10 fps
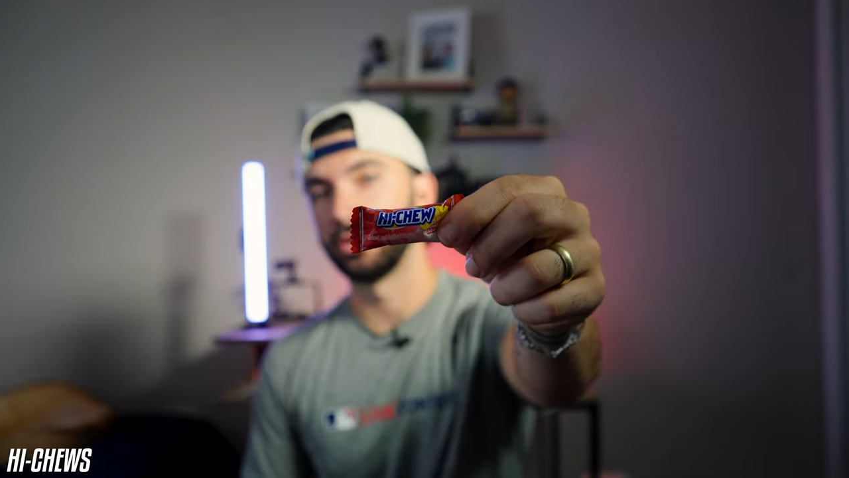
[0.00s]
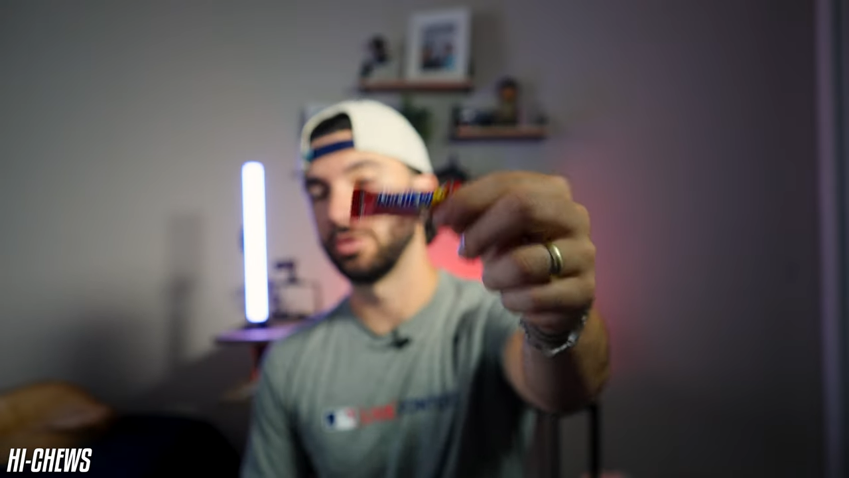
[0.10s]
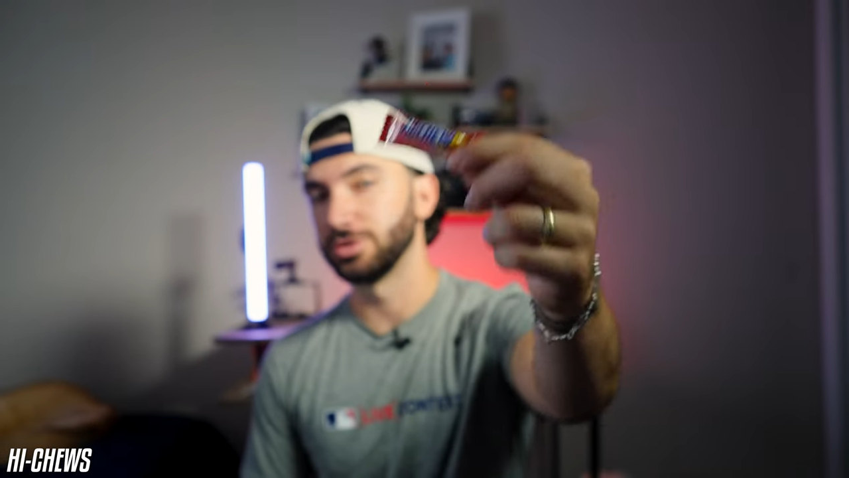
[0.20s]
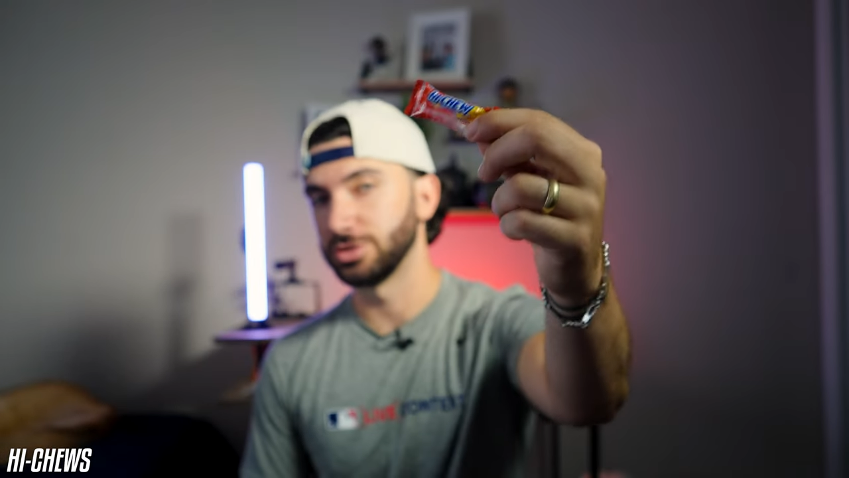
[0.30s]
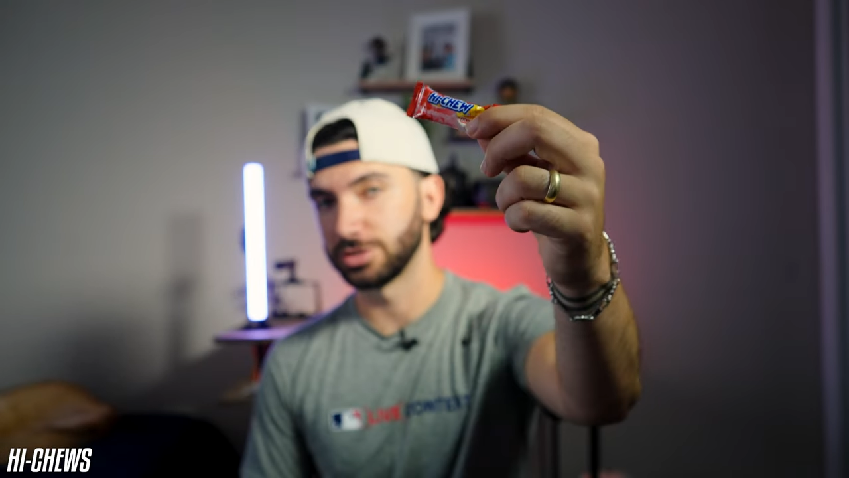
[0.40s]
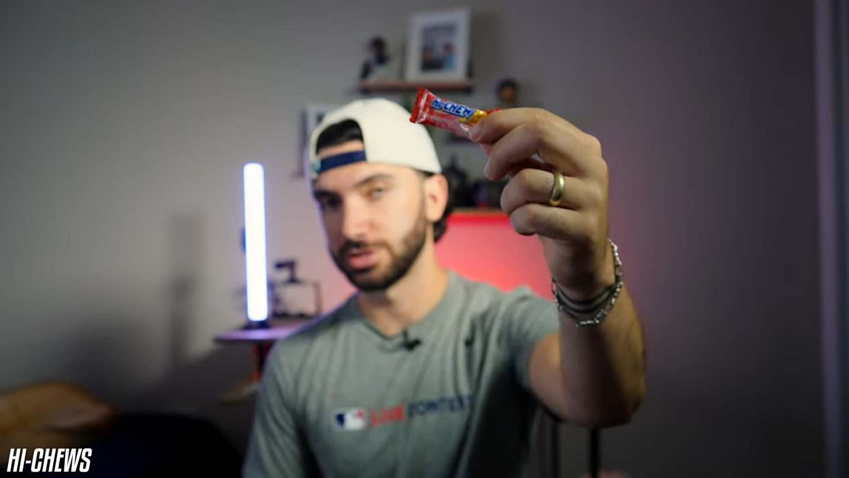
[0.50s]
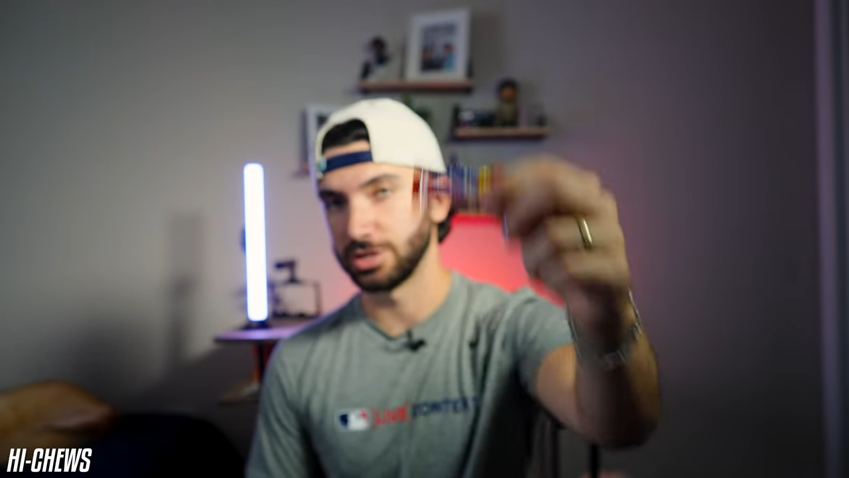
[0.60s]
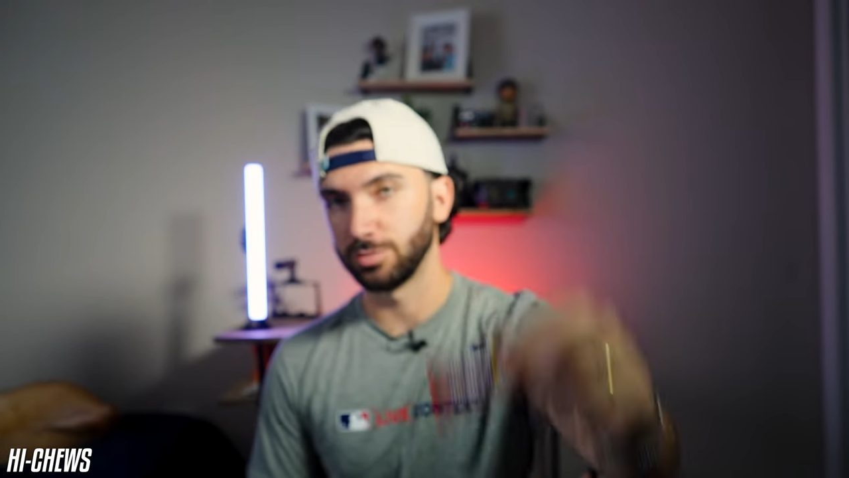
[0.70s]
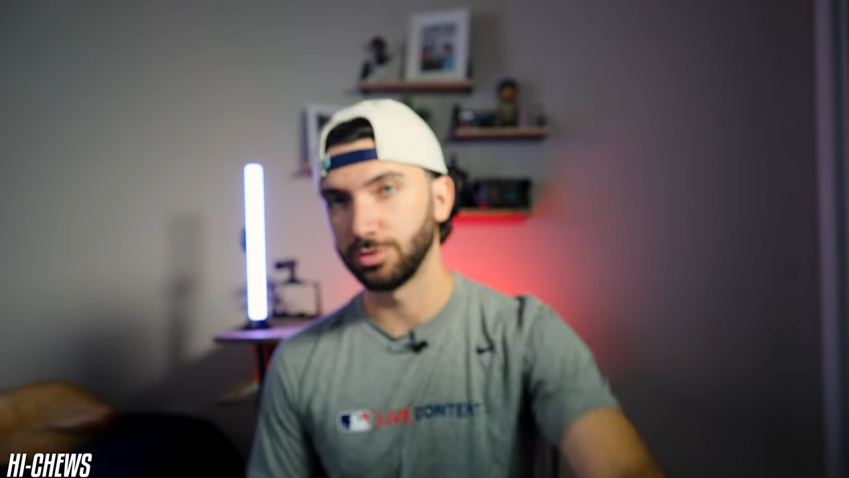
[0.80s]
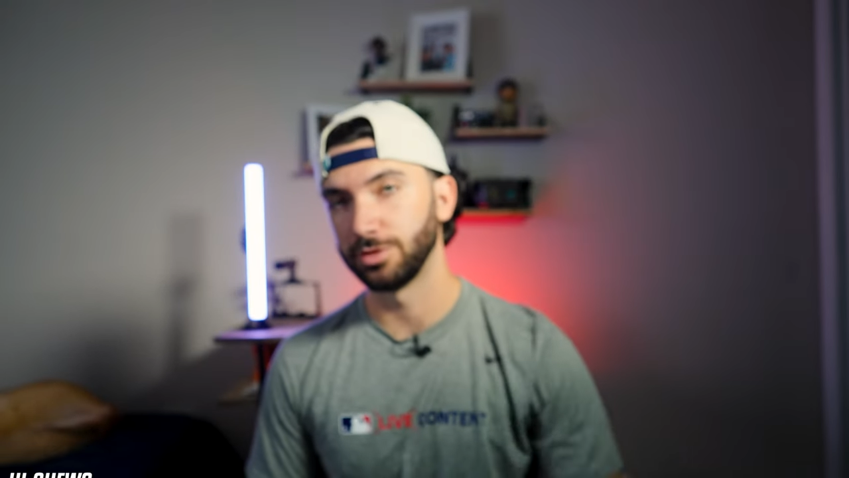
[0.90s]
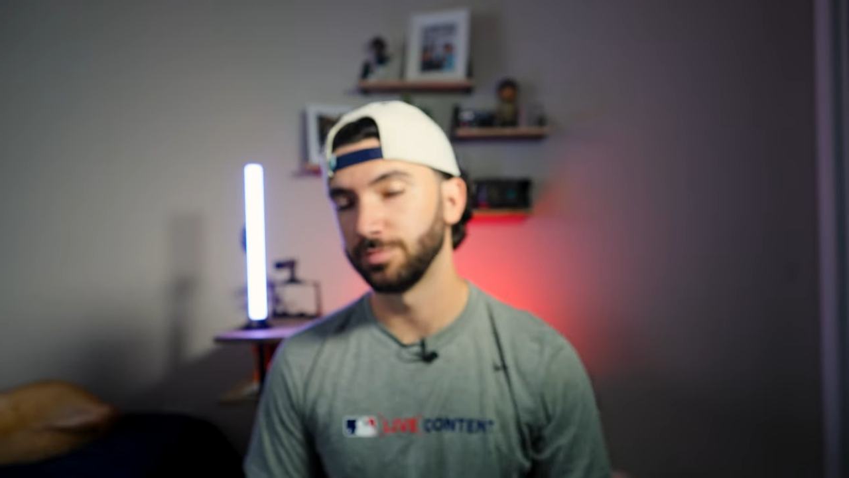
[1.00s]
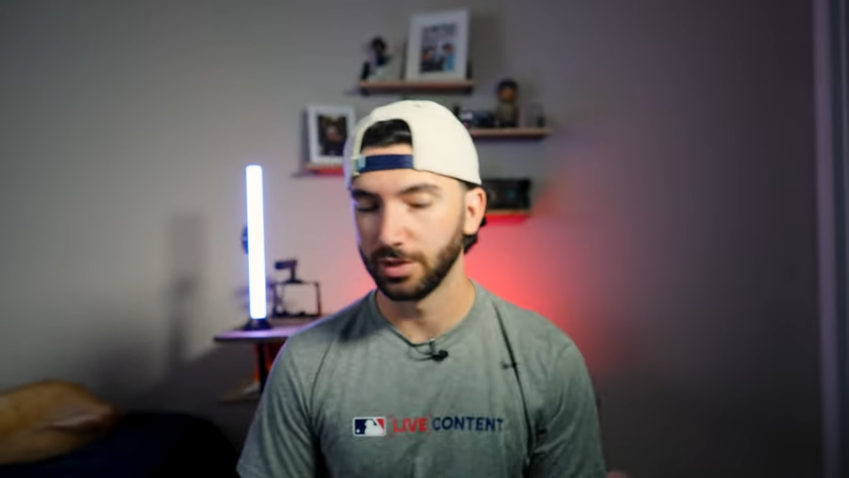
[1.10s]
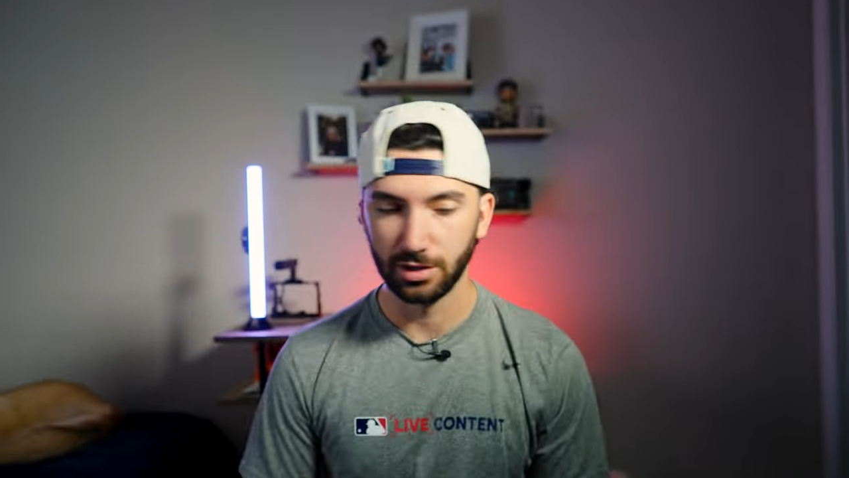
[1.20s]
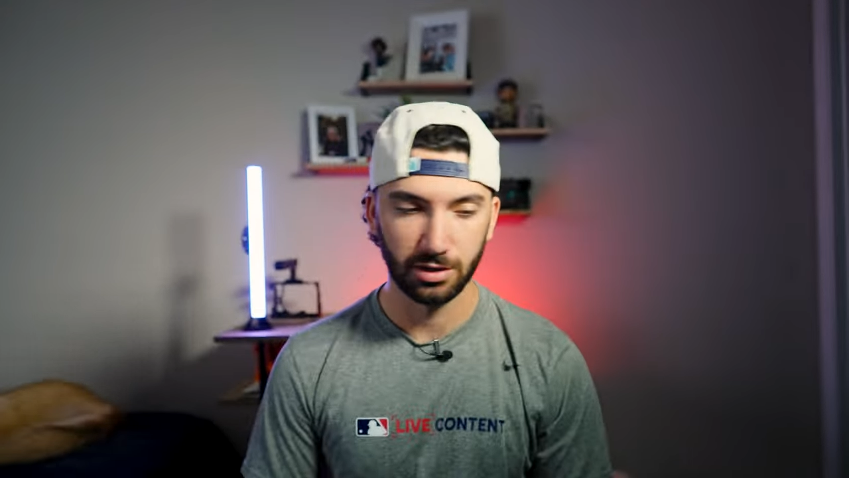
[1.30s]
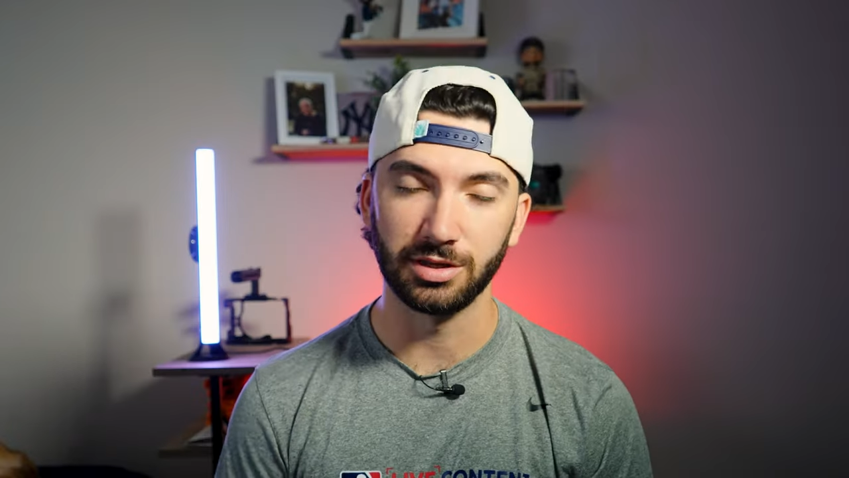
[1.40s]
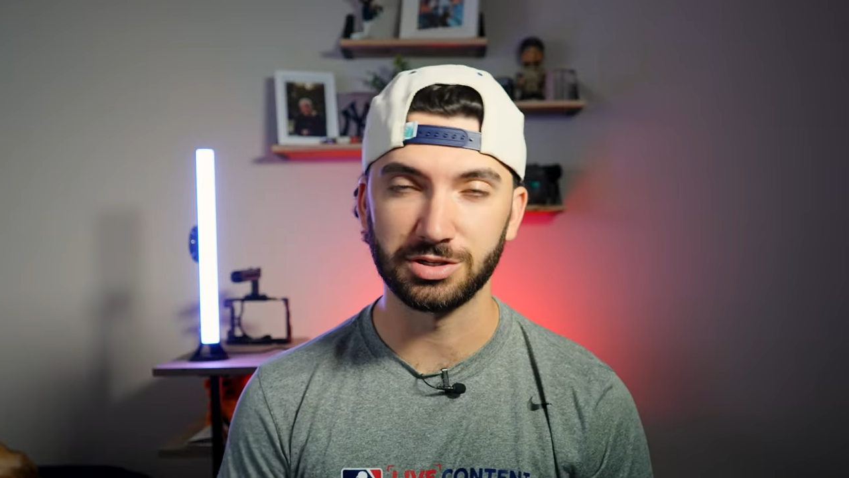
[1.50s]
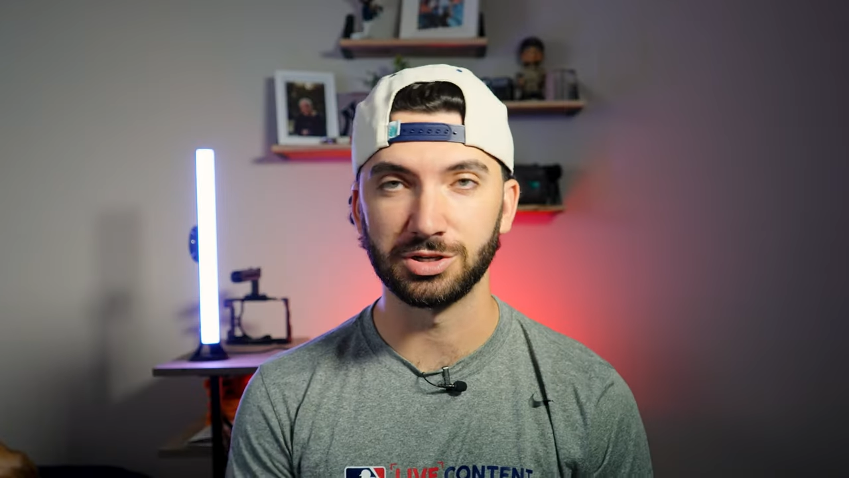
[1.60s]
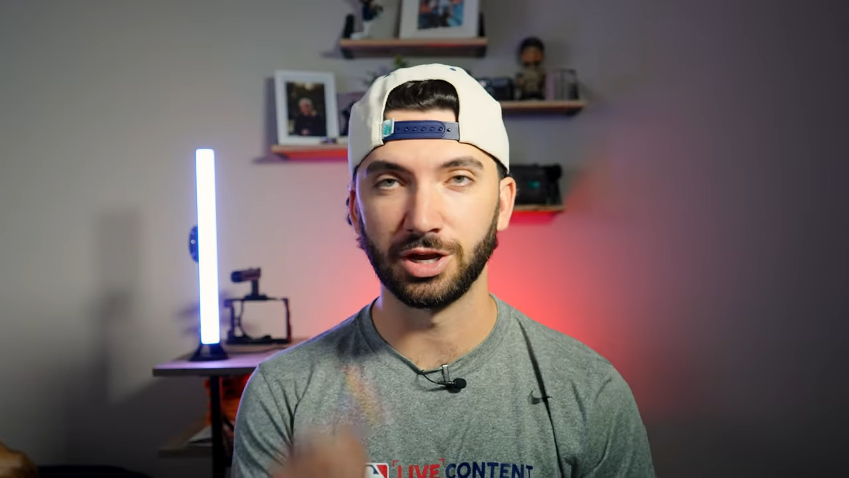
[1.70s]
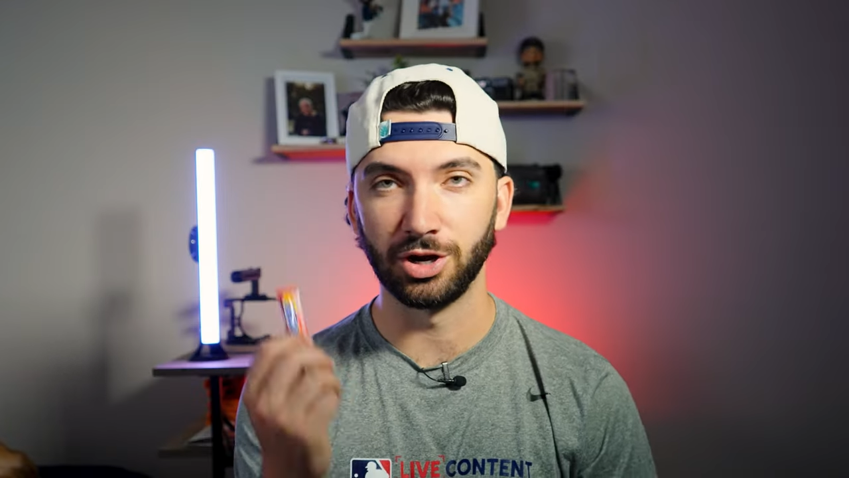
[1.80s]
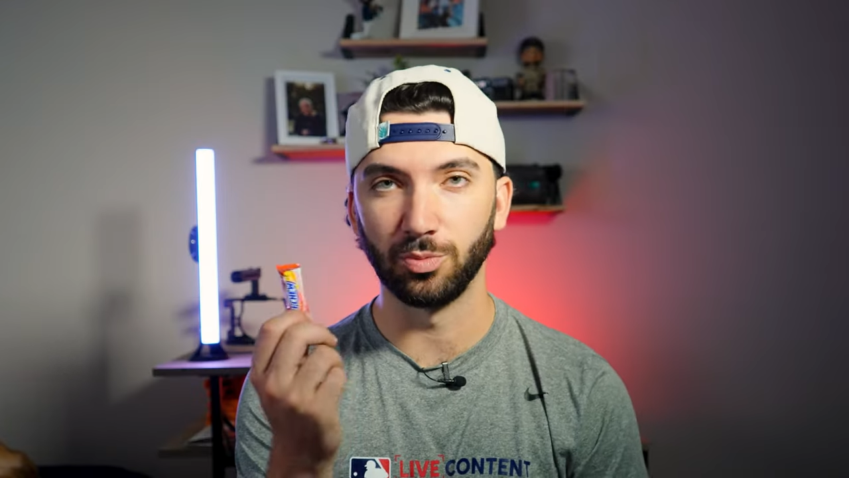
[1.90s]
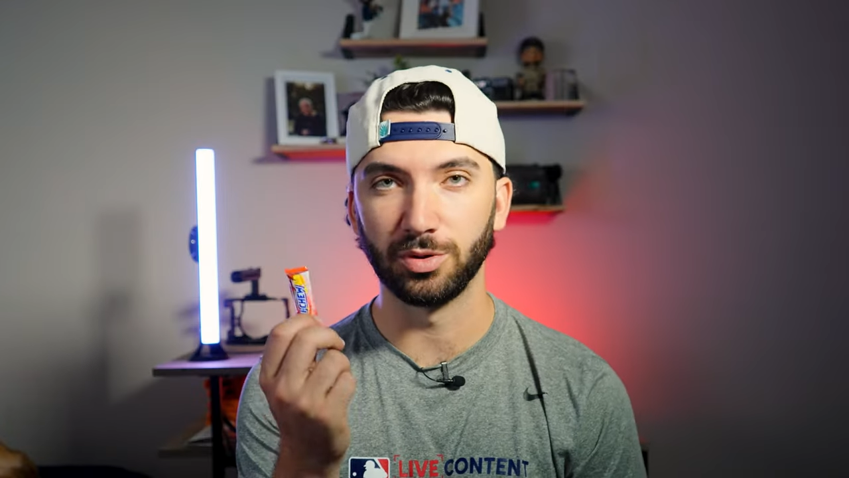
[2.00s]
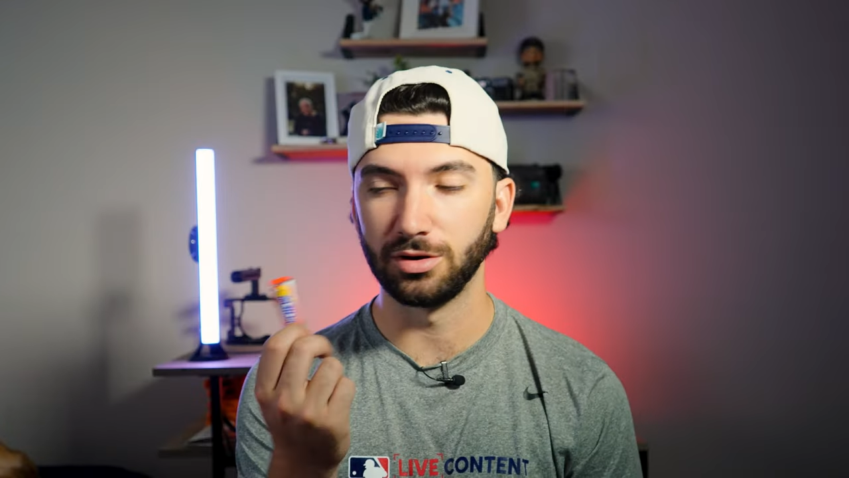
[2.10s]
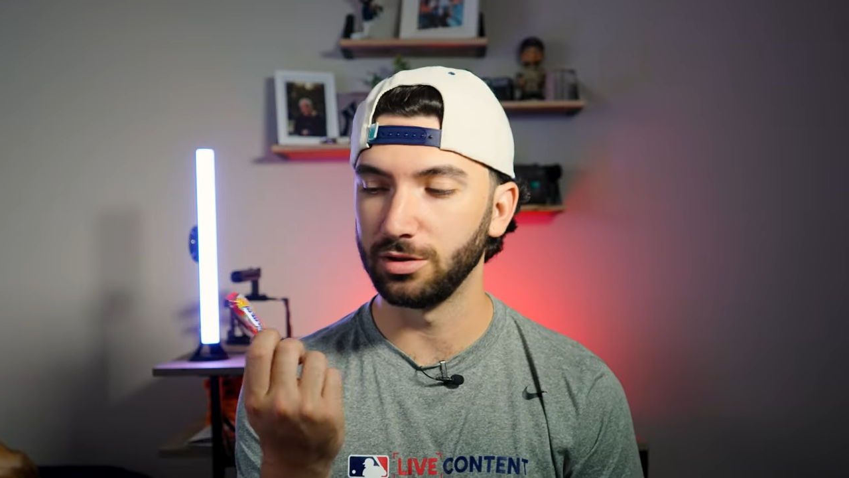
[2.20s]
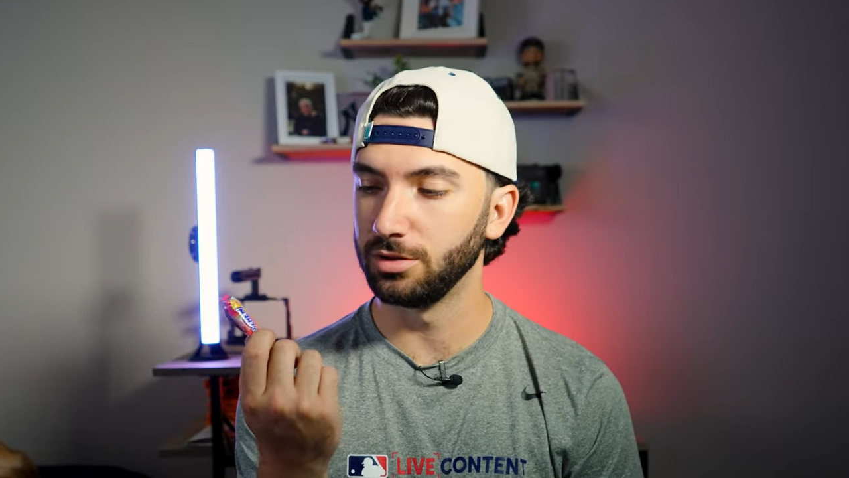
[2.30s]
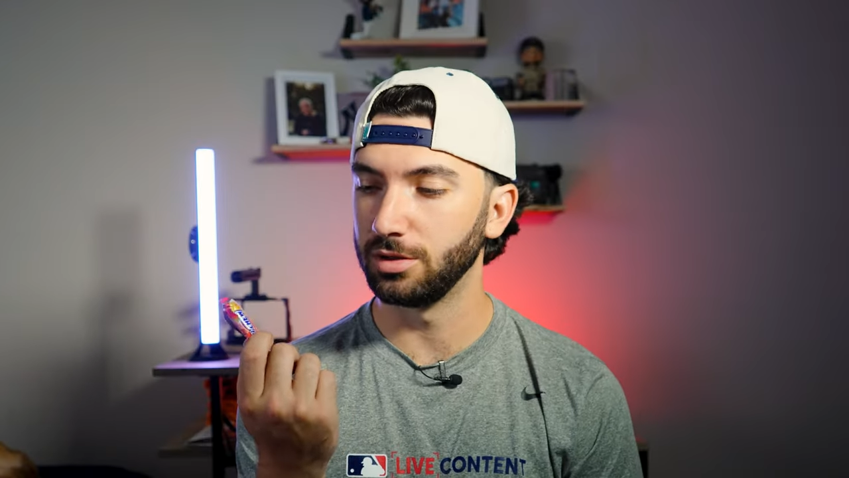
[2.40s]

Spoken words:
always hooks us up with them. This is unopened